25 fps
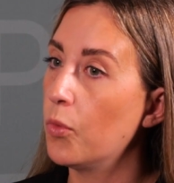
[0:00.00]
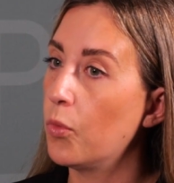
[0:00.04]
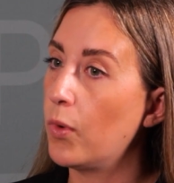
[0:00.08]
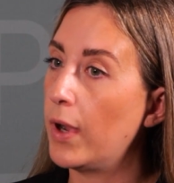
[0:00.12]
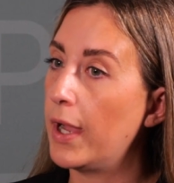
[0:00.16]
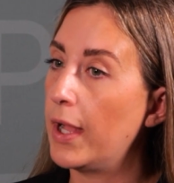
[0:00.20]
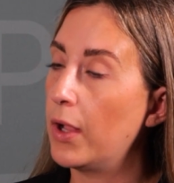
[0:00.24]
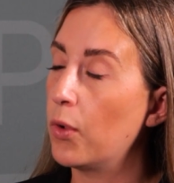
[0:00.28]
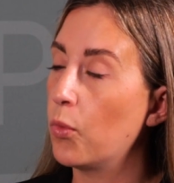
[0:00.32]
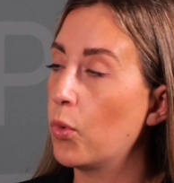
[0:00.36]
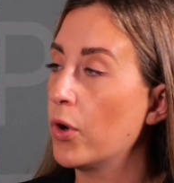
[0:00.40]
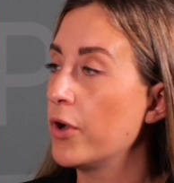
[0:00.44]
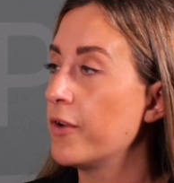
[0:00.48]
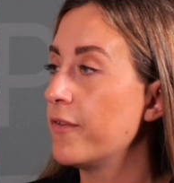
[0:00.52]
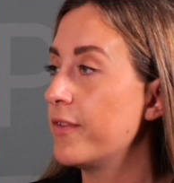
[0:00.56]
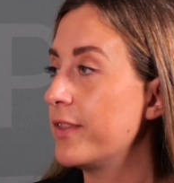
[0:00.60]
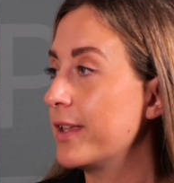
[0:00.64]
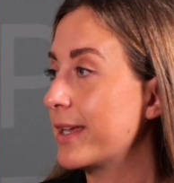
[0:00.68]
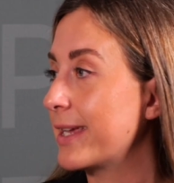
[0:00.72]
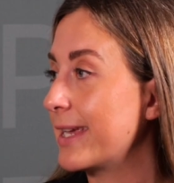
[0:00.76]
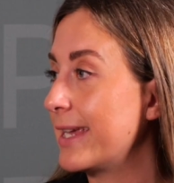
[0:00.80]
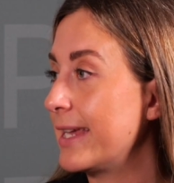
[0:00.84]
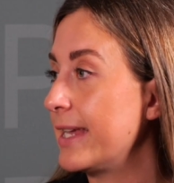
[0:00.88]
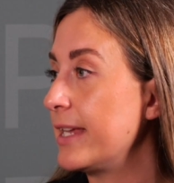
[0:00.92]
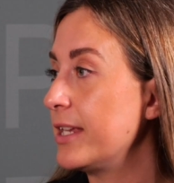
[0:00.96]
Well, one of
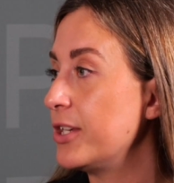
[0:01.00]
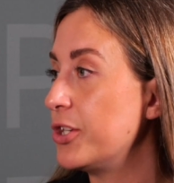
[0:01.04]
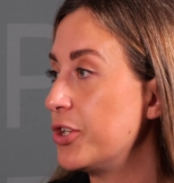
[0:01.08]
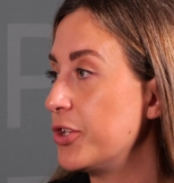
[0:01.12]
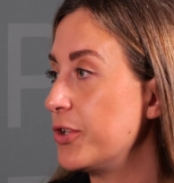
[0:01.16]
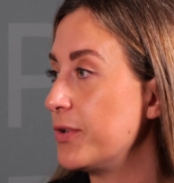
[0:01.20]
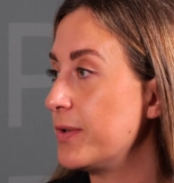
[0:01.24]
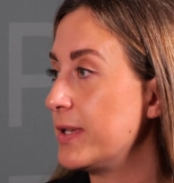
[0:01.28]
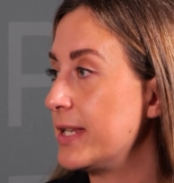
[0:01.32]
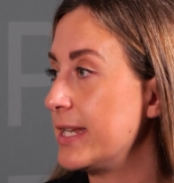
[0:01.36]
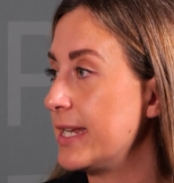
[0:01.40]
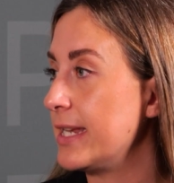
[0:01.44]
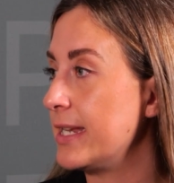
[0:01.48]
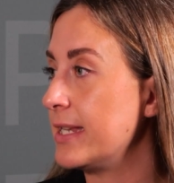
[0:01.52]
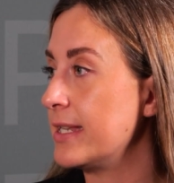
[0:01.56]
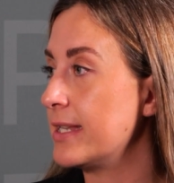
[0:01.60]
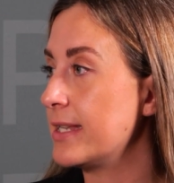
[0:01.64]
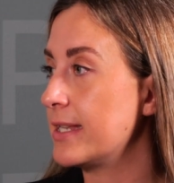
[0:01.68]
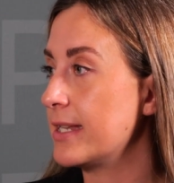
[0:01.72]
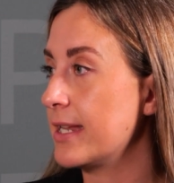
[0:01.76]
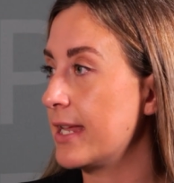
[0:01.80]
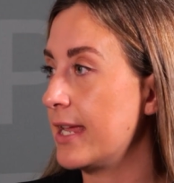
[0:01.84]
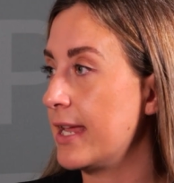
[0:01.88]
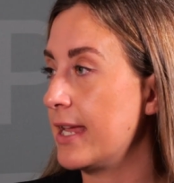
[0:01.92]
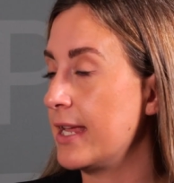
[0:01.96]
the key
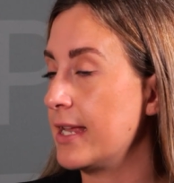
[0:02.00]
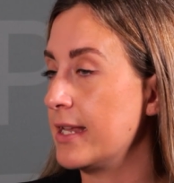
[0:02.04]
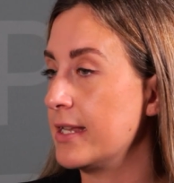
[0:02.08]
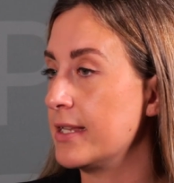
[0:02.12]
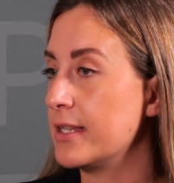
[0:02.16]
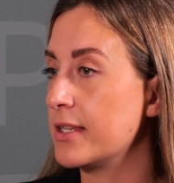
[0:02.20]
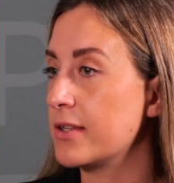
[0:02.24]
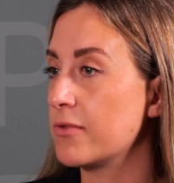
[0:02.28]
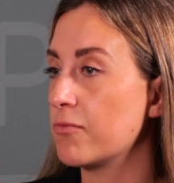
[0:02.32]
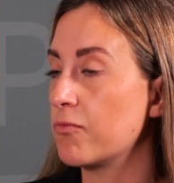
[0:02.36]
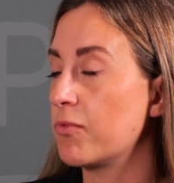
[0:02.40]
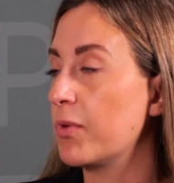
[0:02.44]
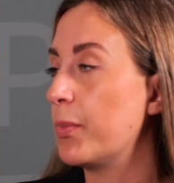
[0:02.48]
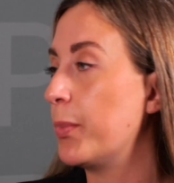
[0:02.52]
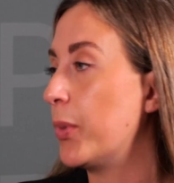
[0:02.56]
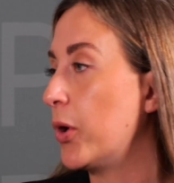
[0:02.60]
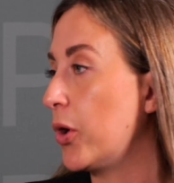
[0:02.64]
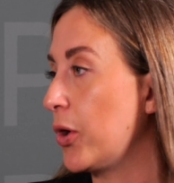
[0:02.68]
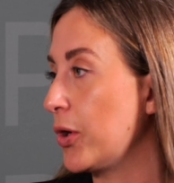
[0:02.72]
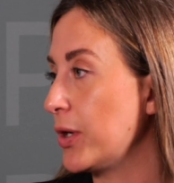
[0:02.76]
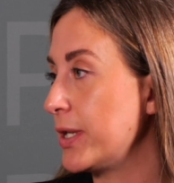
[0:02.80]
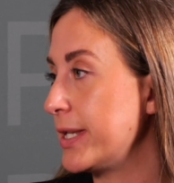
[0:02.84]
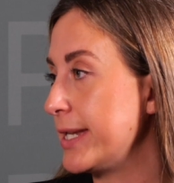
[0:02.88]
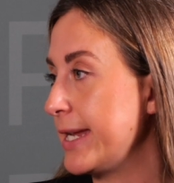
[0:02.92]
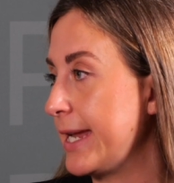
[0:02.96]
duties is
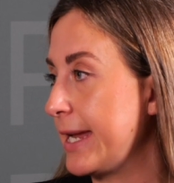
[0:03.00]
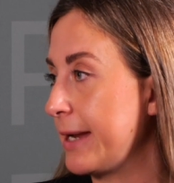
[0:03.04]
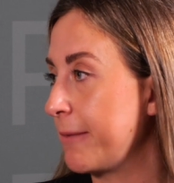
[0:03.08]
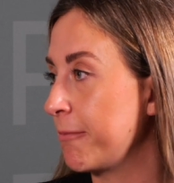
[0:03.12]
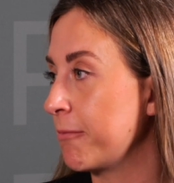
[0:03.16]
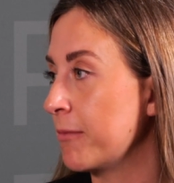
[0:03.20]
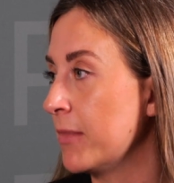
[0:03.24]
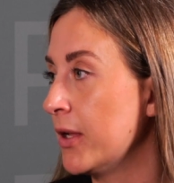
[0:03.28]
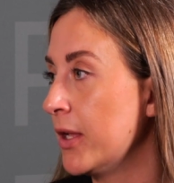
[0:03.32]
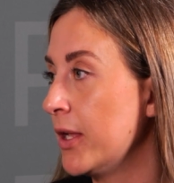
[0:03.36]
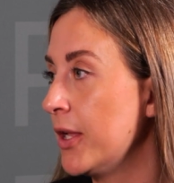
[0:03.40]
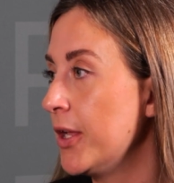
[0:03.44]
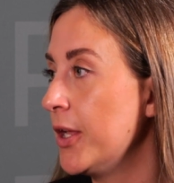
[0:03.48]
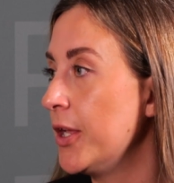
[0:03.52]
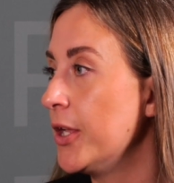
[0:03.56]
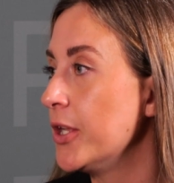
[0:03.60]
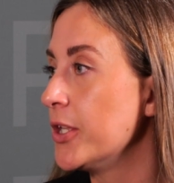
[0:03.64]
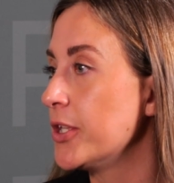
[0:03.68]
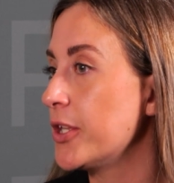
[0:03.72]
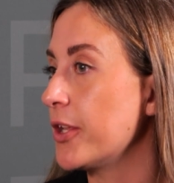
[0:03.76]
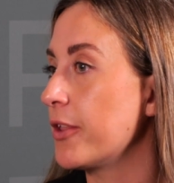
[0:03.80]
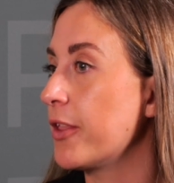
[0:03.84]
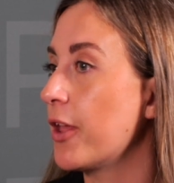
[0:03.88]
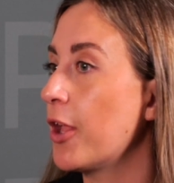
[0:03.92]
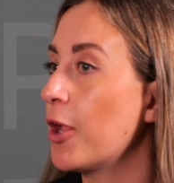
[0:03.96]
reporting.
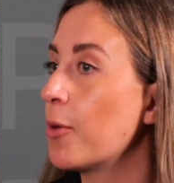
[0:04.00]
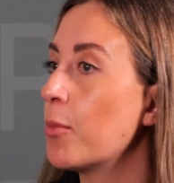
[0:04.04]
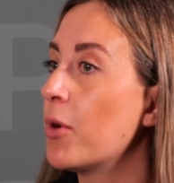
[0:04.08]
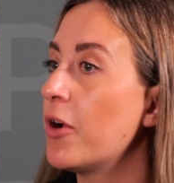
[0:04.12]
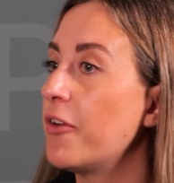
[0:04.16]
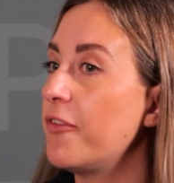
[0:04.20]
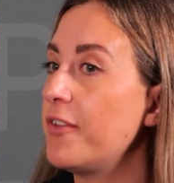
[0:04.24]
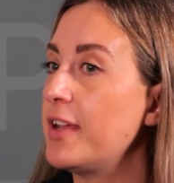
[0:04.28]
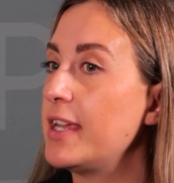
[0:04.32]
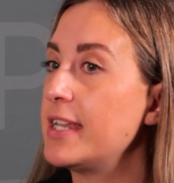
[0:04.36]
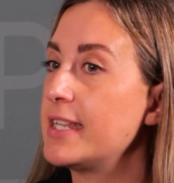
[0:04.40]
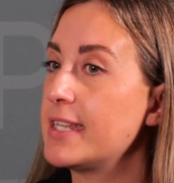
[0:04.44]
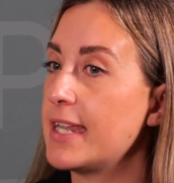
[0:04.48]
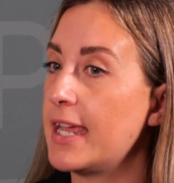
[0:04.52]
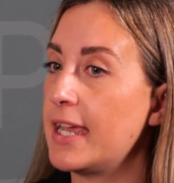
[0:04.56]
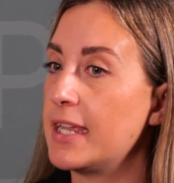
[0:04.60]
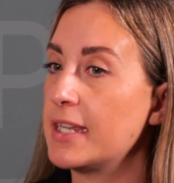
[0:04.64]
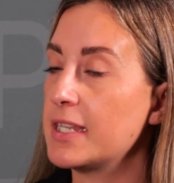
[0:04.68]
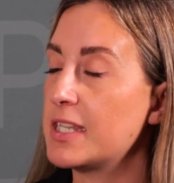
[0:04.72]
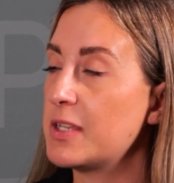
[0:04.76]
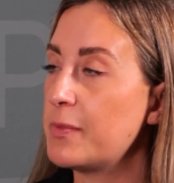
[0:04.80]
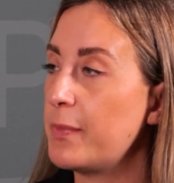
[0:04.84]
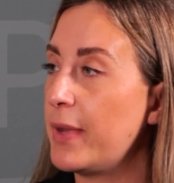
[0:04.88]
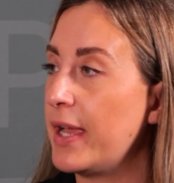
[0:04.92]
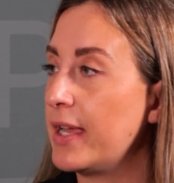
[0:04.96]
So the Home Office
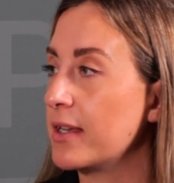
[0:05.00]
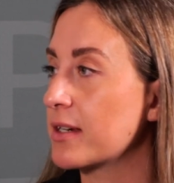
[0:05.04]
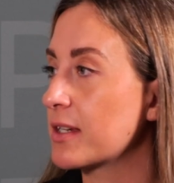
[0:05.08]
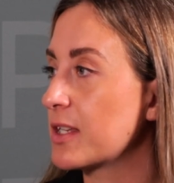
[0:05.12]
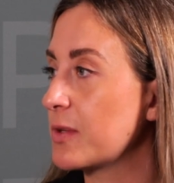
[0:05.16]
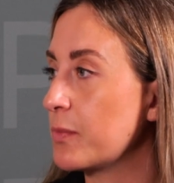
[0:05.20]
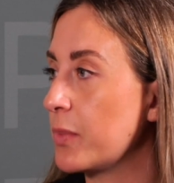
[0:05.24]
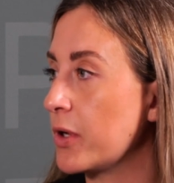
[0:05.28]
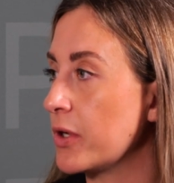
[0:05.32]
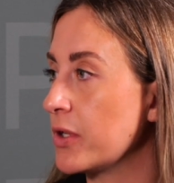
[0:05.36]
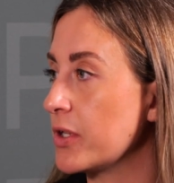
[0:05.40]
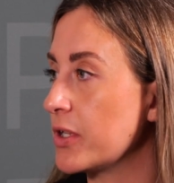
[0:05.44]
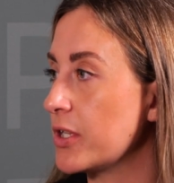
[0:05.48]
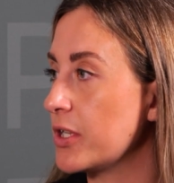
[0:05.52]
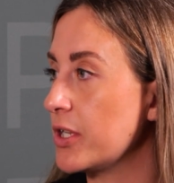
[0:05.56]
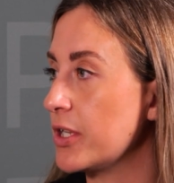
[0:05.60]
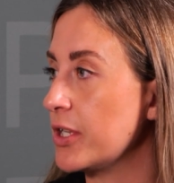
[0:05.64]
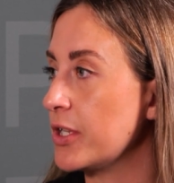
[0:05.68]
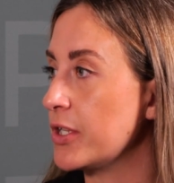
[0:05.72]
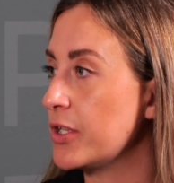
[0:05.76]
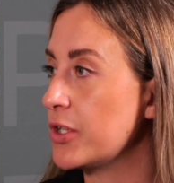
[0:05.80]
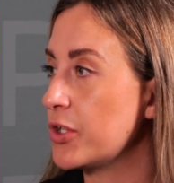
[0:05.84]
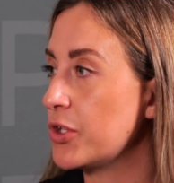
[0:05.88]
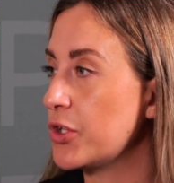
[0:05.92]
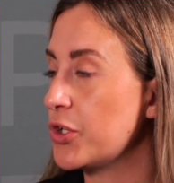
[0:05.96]
expects
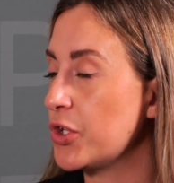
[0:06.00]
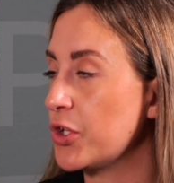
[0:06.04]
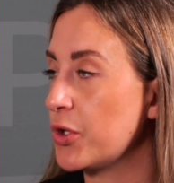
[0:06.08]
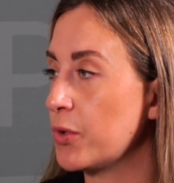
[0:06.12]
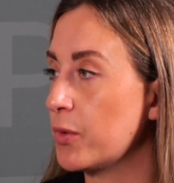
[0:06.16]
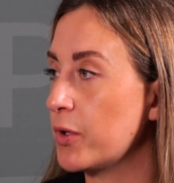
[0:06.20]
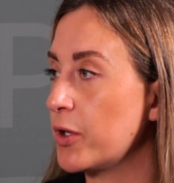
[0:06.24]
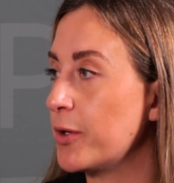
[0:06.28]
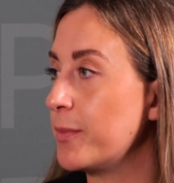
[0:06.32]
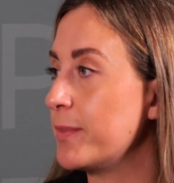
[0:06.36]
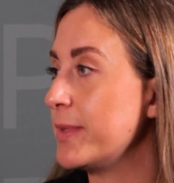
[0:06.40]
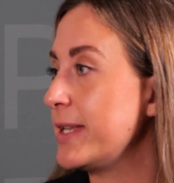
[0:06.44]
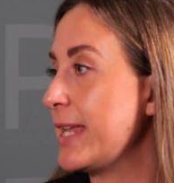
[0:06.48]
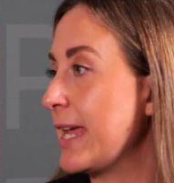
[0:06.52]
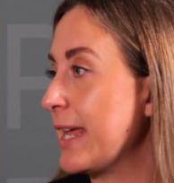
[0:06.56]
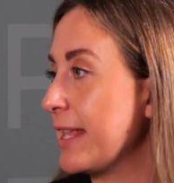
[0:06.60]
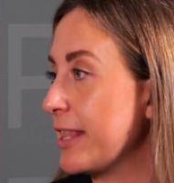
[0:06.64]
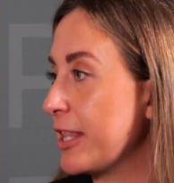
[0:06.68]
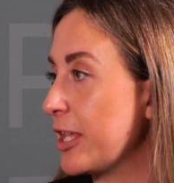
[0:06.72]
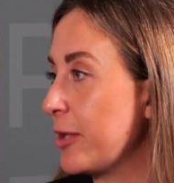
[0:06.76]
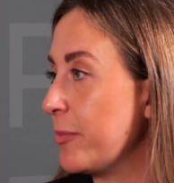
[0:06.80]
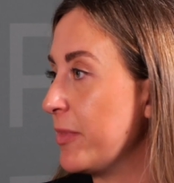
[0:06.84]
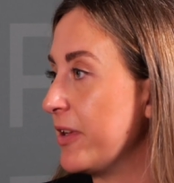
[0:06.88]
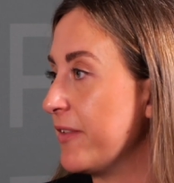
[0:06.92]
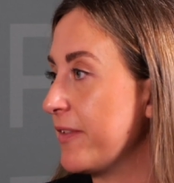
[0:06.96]
sponsors to
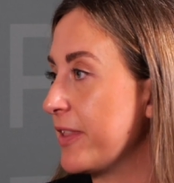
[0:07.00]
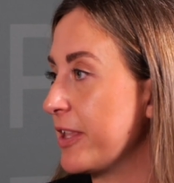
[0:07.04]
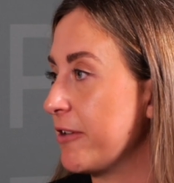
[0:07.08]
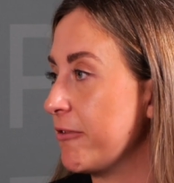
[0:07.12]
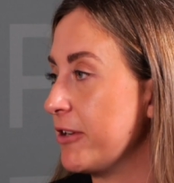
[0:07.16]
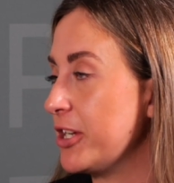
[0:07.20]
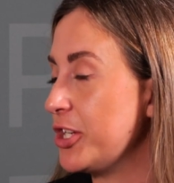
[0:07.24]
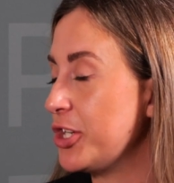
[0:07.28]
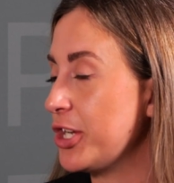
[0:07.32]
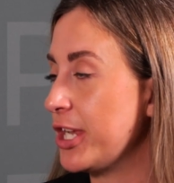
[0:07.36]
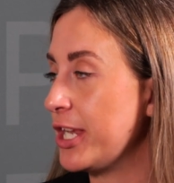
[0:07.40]
update them if there are